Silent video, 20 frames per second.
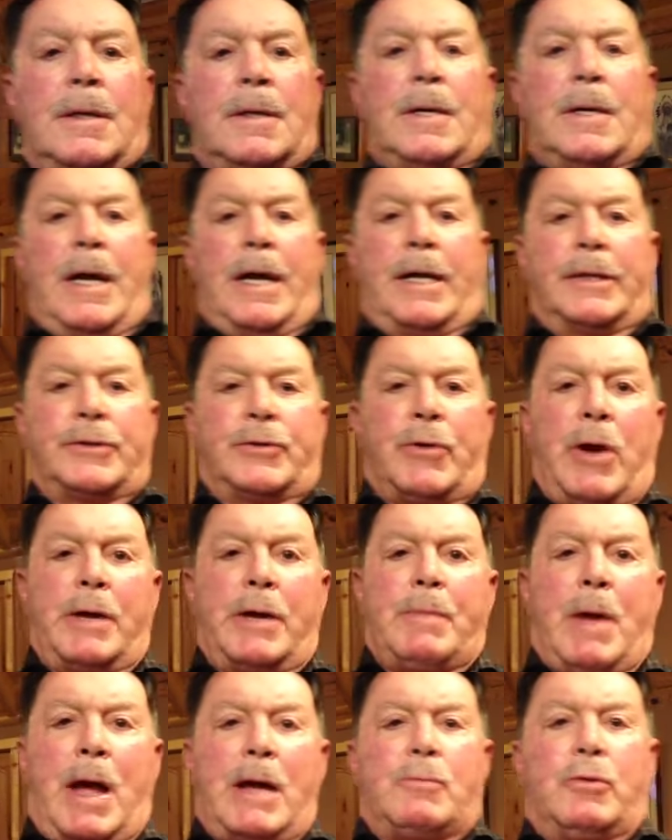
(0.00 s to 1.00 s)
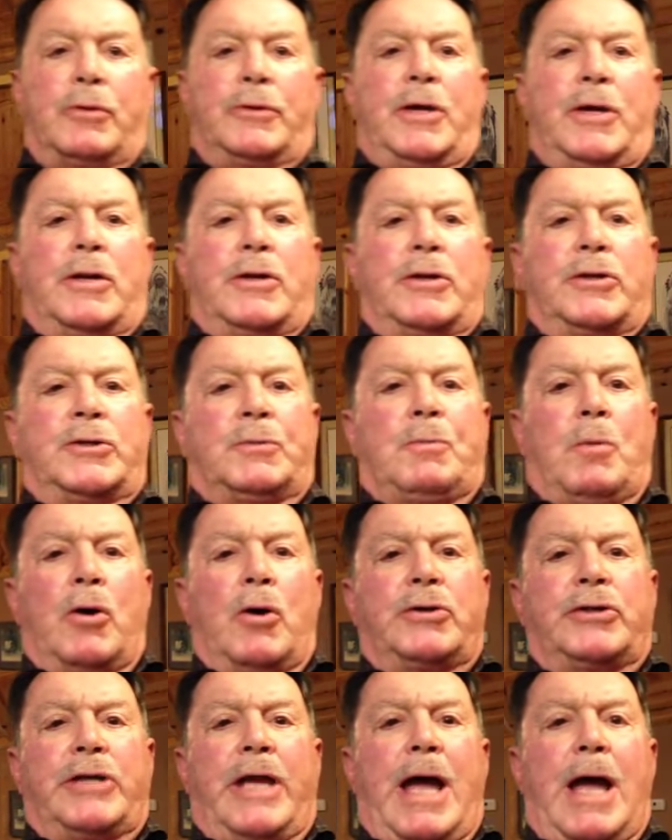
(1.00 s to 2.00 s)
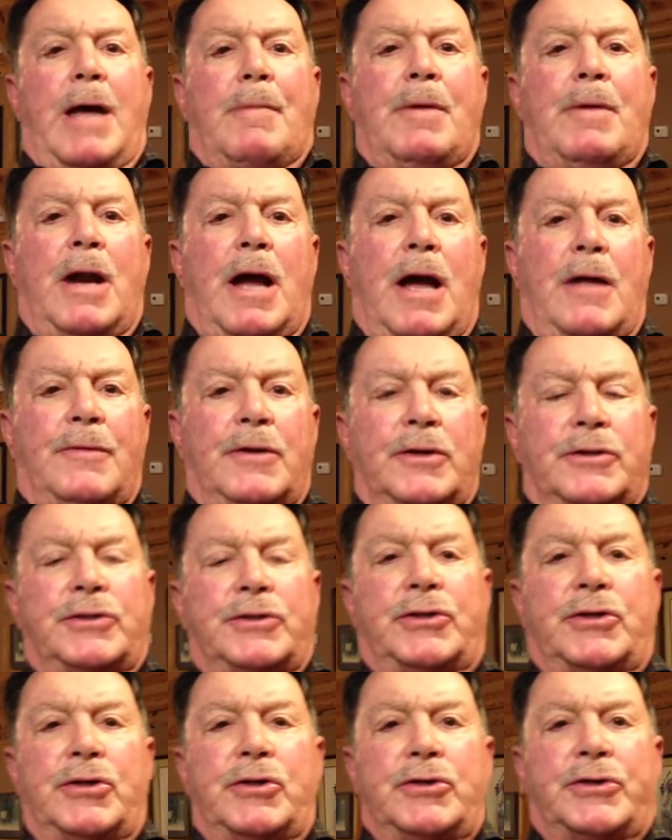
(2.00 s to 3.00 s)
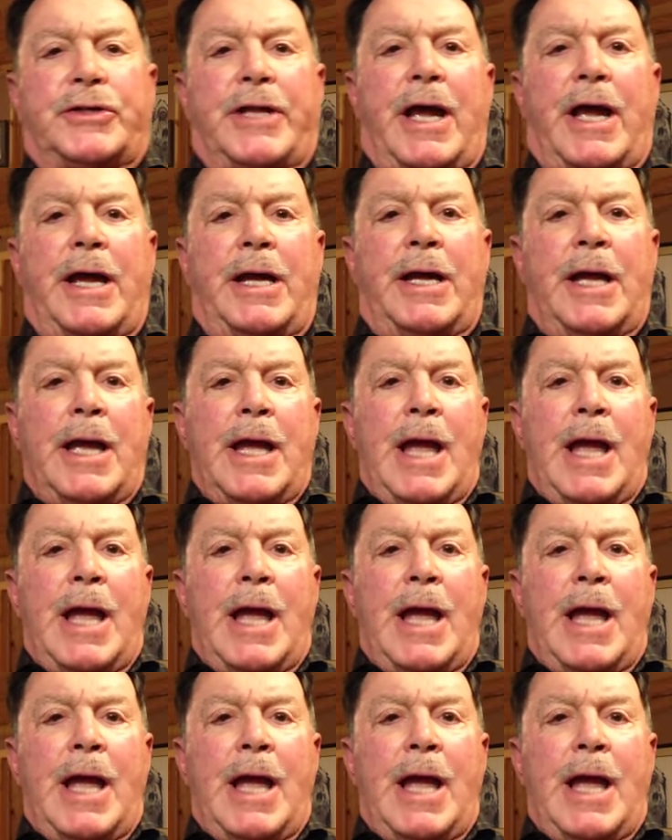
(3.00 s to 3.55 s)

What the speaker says: Hey, it's Craig back with you in the Sports Cabin on this Tuesday,